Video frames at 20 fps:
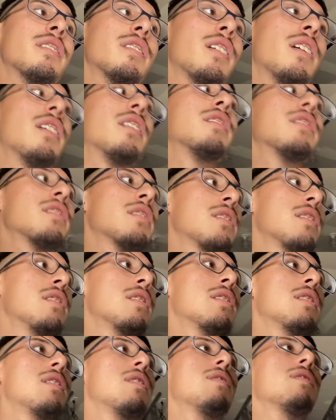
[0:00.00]
gloss and
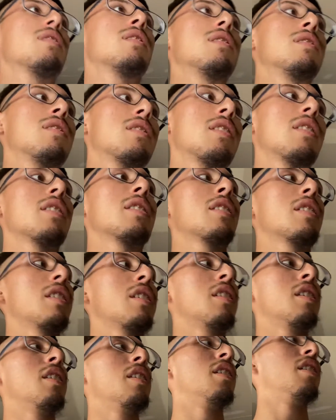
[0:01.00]
stuff, cause like
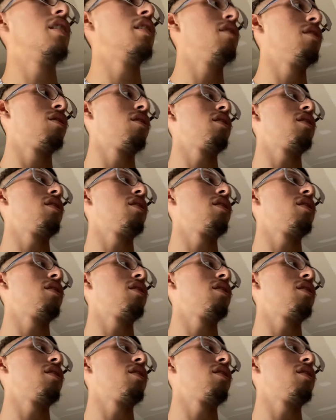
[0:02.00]
it just